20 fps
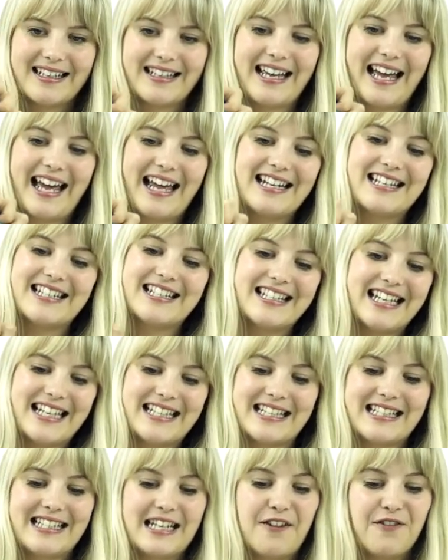And it's
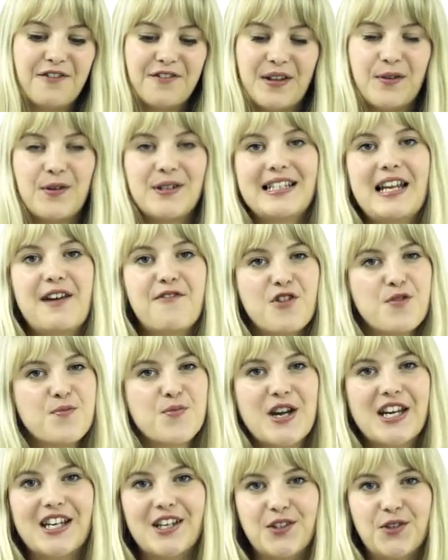as if there was never a
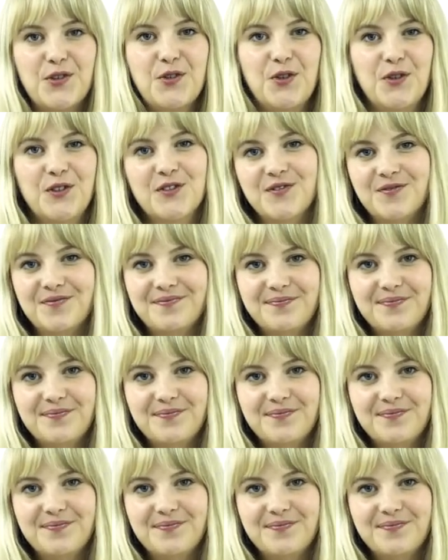break at all.